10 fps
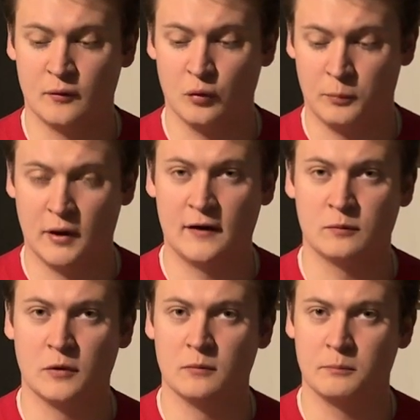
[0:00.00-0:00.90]

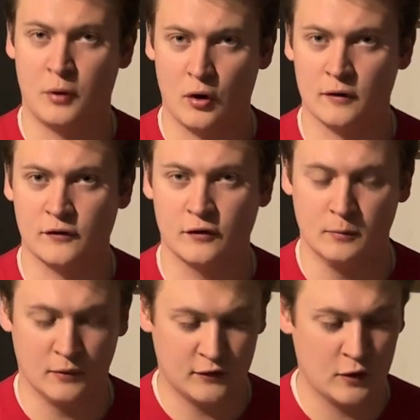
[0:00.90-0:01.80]
replacement parts
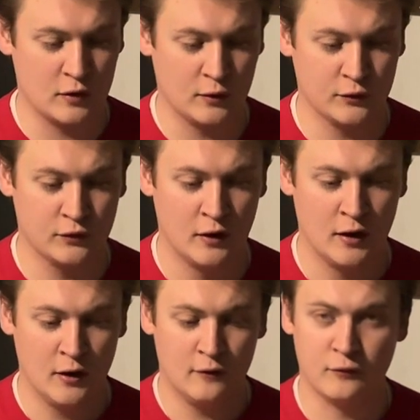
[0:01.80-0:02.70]
and materials
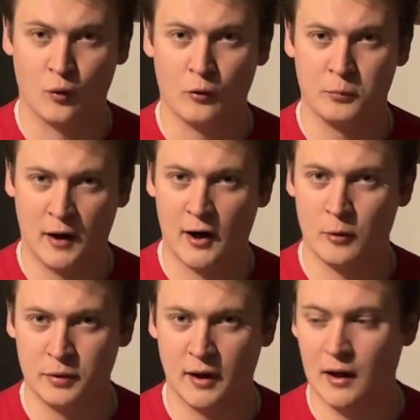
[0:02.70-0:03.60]
for player
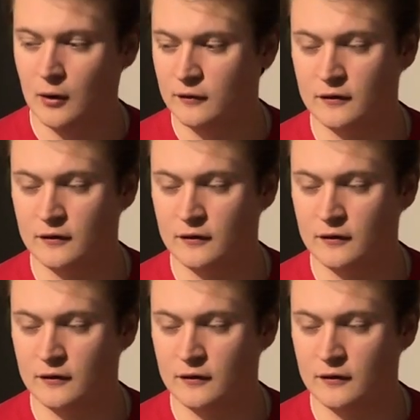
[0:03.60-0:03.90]
pianos.